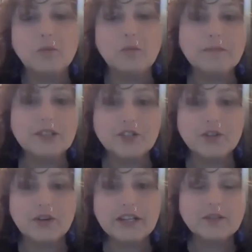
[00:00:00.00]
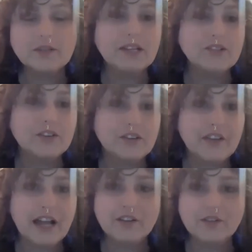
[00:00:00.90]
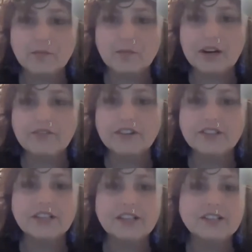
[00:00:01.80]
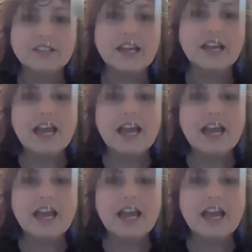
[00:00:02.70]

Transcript: a woman's choice based on her values and preferences.